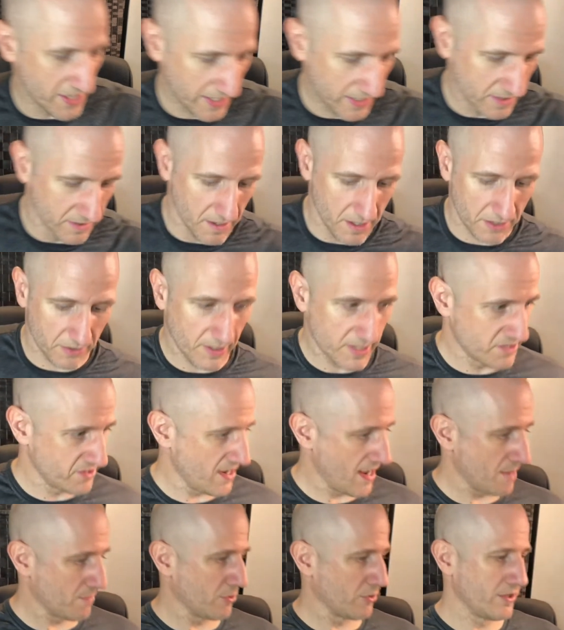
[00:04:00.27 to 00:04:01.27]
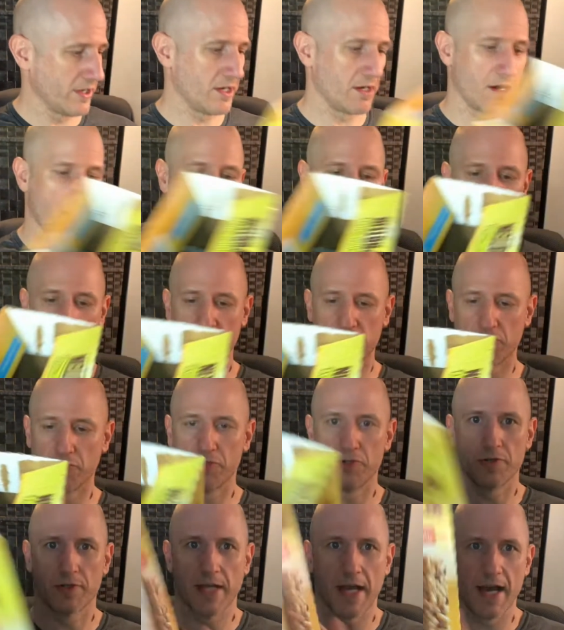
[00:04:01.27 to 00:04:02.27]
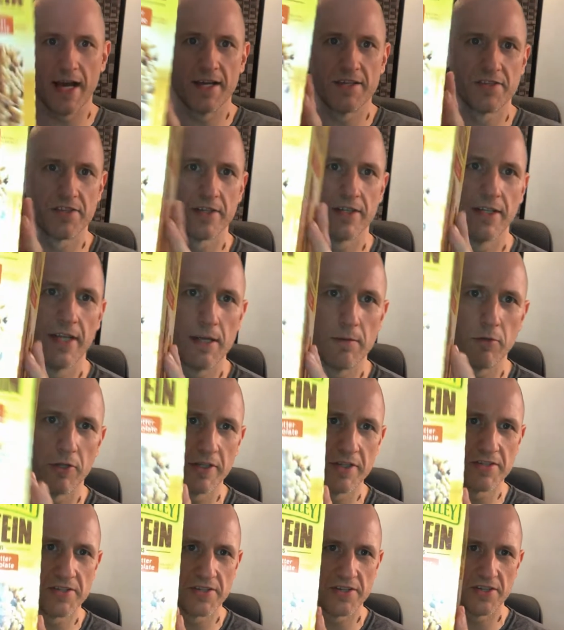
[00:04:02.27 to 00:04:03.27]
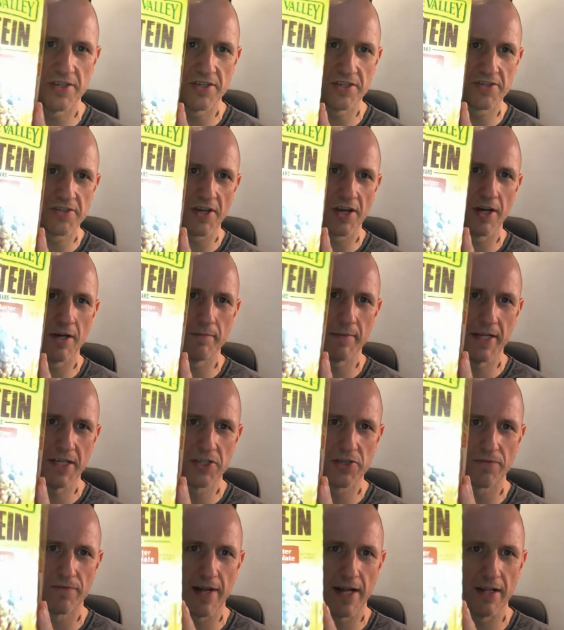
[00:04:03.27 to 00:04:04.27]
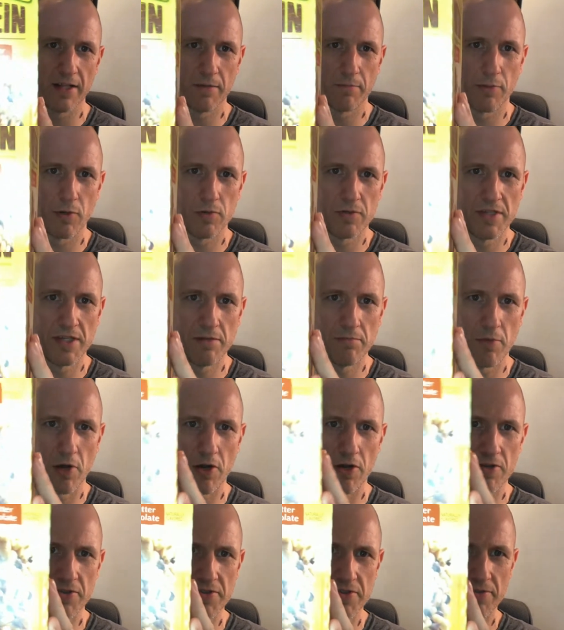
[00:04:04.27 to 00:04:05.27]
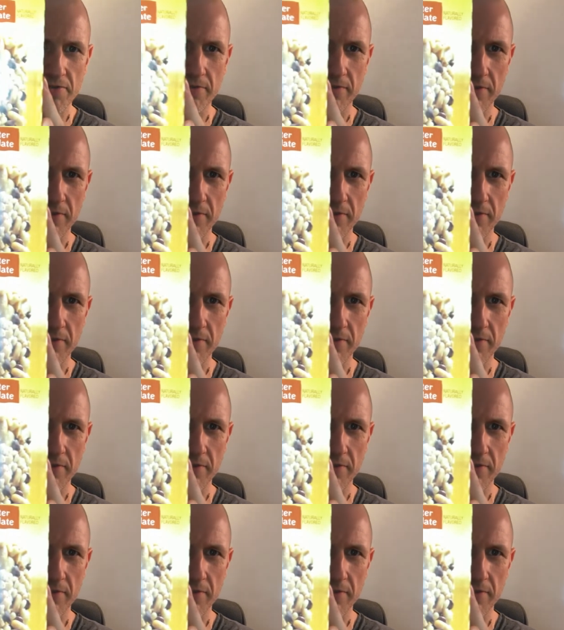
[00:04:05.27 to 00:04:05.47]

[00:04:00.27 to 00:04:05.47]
take another example here. I'm going to show you guys the label. This is Nature Valley protein bars,